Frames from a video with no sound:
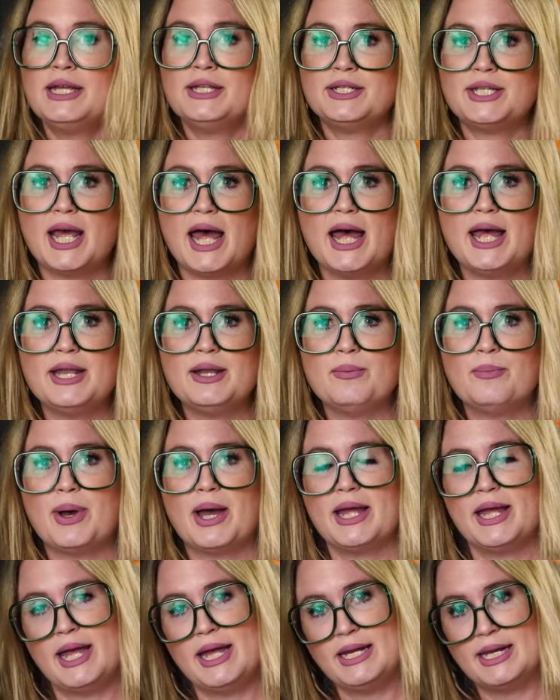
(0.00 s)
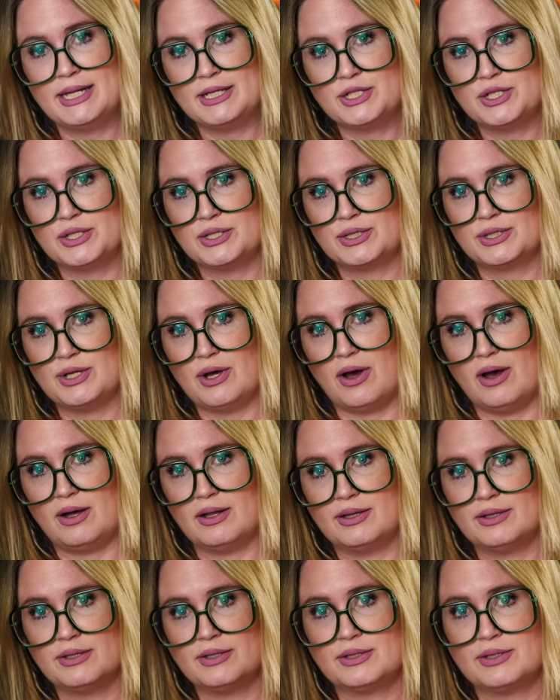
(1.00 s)
10 by 8 inches
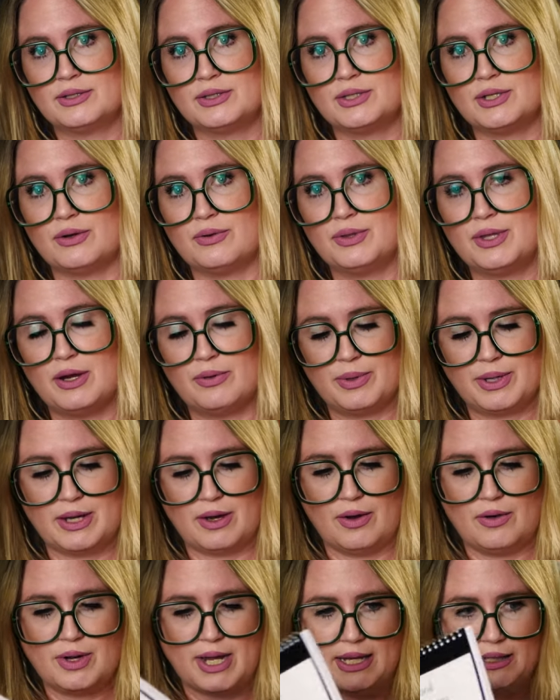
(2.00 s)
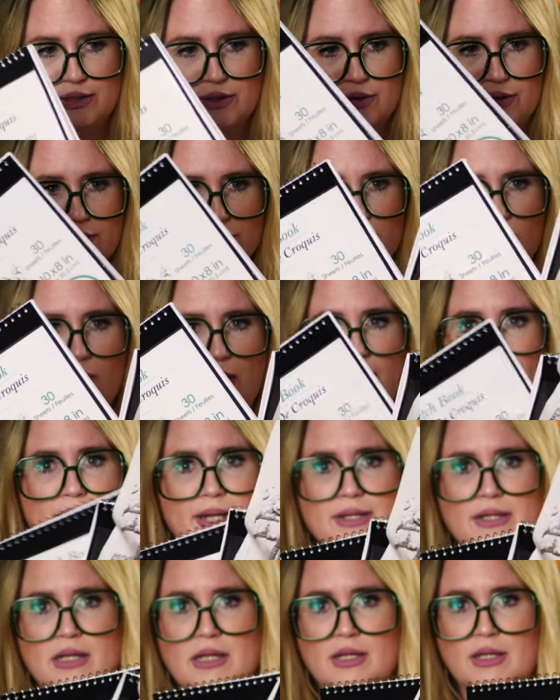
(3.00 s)
tall. So there we go. Okay, so there's
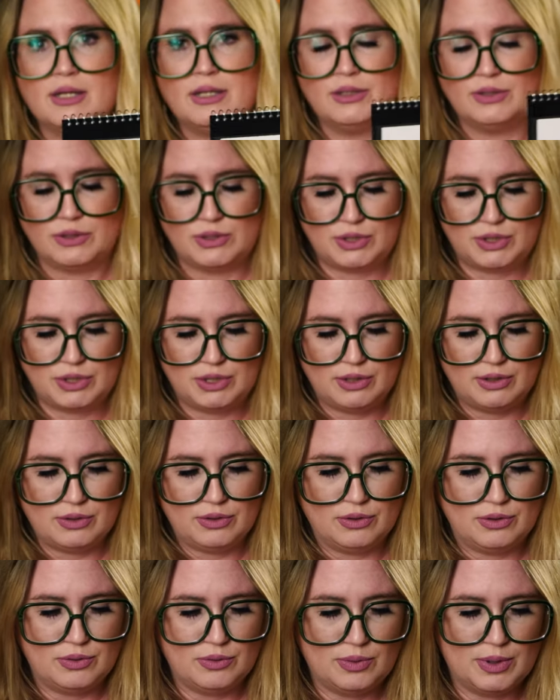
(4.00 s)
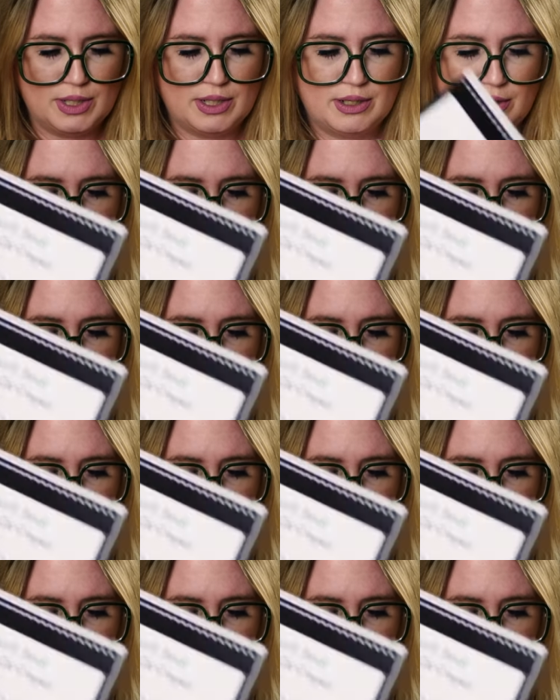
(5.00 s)
one, two,